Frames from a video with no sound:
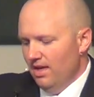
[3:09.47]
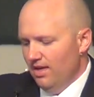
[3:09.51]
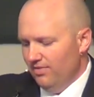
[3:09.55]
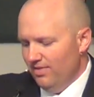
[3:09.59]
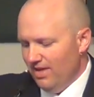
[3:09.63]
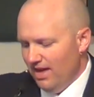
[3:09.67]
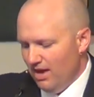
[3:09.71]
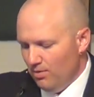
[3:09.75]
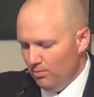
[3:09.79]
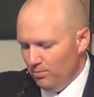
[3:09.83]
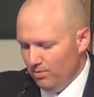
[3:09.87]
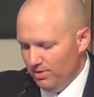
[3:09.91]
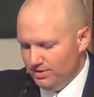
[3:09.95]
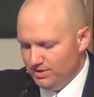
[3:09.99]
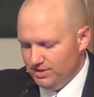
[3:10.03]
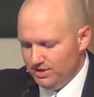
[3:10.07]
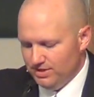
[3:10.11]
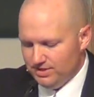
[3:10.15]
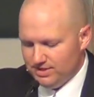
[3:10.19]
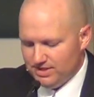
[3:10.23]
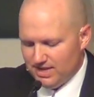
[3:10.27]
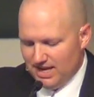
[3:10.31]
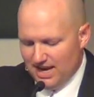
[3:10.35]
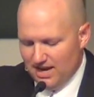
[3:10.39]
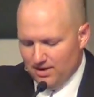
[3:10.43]
That which
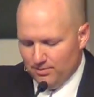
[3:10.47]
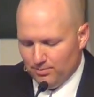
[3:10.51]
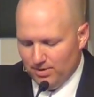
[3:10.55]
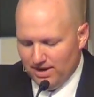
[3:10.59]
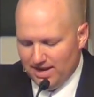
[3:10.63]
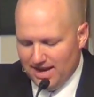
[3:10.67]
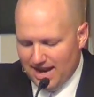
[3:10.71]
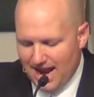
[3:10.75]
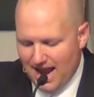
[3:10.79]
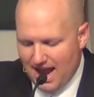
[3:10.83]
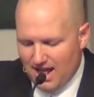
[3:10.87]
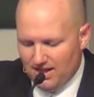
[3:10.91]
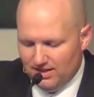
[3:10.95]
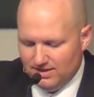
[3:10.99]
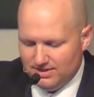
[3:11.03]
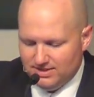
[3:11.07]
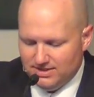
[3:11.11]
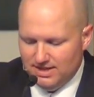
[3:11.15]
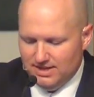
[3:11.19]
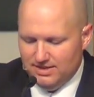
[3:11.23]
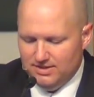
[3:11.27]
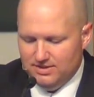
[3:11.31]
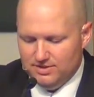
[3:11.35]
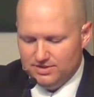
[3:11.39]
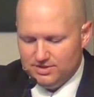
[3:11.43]
is a
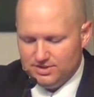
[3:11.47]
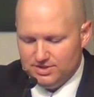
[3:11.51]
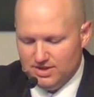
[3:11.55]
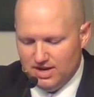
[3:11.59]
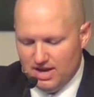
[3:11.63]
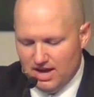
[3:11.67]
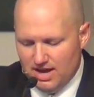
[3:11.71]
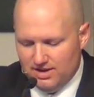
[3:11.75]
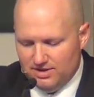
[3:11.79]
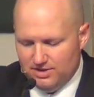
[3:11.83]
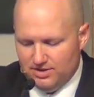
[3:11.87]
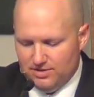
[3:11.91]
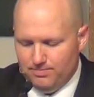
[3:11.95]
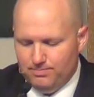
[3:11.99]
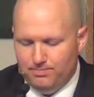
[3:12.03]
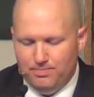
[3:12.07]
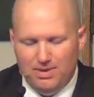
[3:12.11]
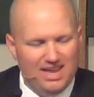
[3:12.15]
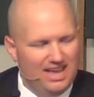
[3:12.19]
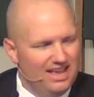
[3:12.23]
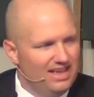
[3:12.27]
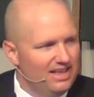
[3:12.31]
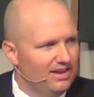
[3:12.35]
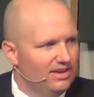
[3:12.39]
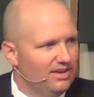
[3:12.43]
reality does not
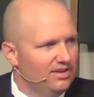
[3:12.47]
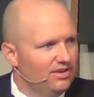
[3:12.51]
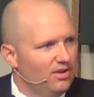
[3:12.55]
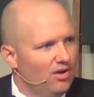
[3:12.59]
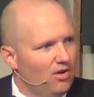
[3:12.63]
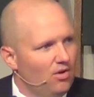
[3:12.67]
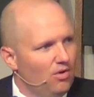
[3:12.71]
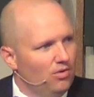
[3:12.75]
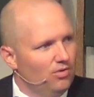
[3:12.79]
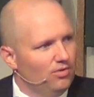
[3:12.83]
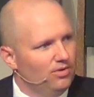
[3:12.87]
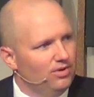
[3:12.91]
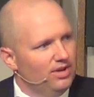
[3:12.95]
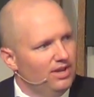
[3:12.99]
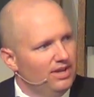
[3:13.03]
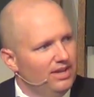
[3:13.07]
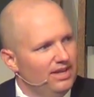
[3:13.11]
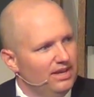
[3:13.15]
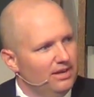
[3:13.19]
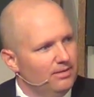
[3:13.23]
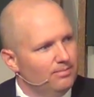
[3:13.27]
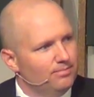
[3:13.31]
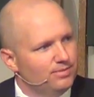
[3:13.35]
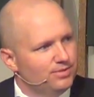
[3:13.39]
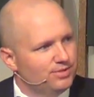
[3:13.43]
depend on
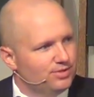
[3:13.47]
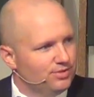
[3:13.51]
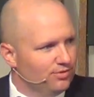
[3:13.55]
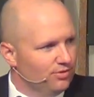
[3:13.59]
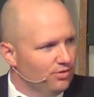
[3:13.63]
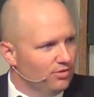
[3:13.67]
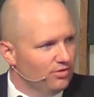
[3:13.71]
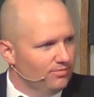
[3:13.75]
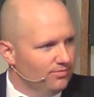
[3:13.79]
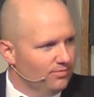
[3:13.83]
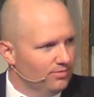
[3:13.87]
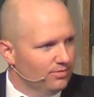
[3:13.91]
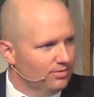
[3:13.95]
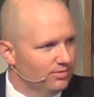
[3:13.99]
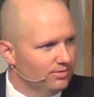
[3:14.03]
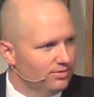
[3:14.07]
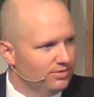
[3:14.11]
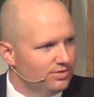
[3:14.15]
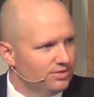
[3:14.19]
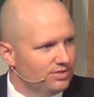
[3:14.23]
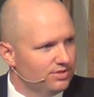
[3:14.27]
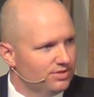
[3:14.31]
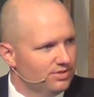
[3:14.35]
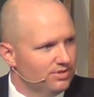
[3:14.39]
an observer's